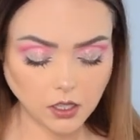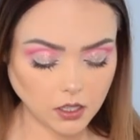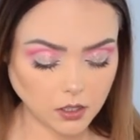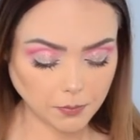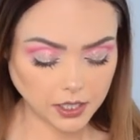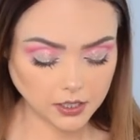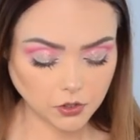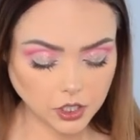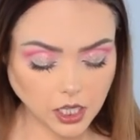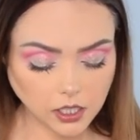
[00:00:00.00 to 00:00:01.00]
Oh man,
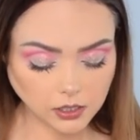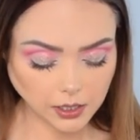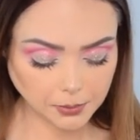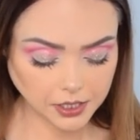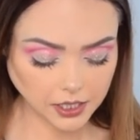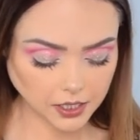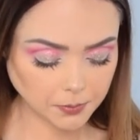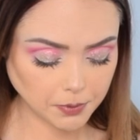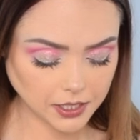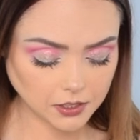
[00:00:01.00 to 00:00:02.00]
so she got a
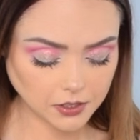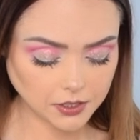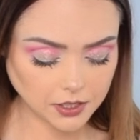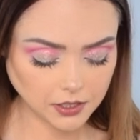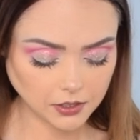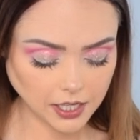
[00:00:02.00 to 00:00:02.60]
lipstick, but it's all sealed.